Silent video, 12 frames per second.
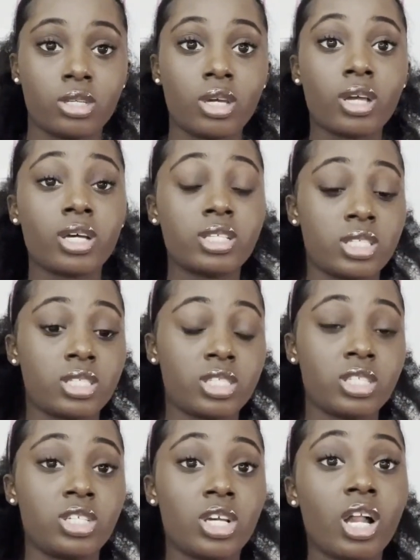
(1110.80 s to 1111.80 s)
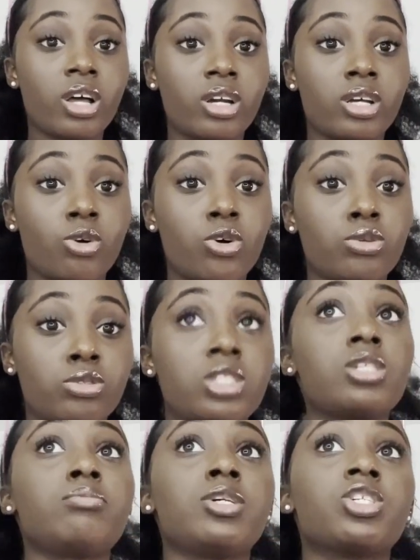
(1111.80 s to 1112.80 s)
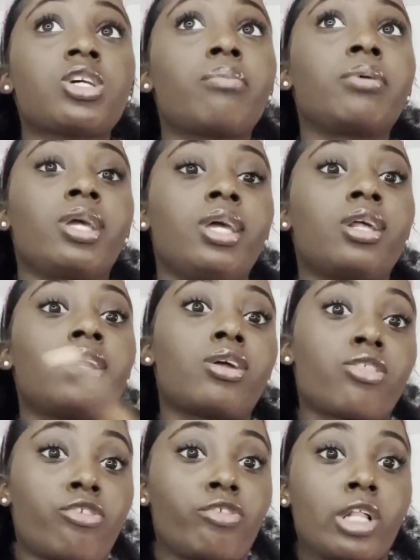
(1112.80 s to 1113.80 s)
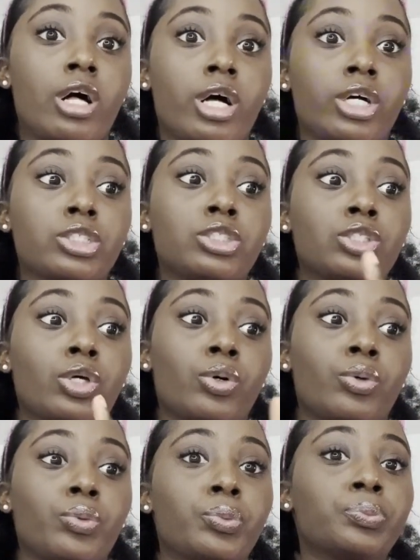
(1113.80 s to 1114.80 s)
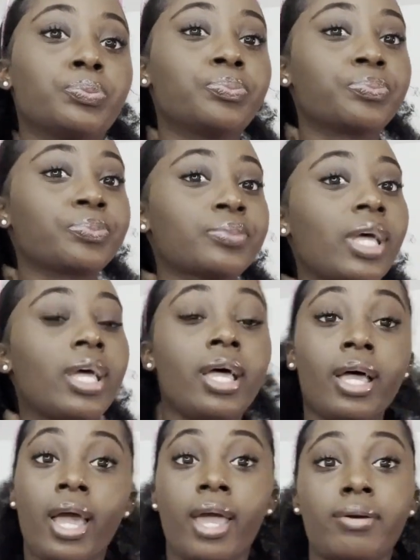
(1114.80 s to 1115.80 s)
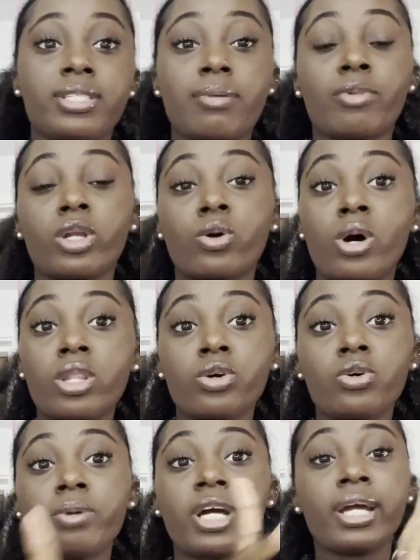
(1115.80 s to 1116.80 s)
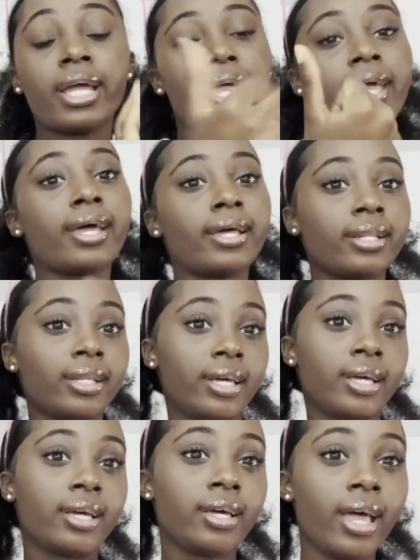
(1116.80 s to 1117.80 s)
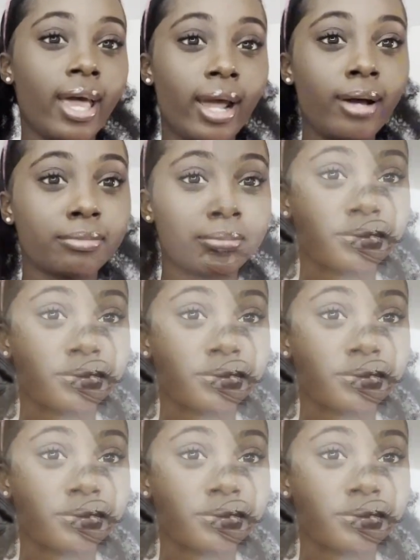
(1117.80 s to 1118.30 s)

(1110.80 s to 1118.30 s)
because y'all gonna go see me shopping in another vlog. So anyways, I'm gonna call the Uber and head out.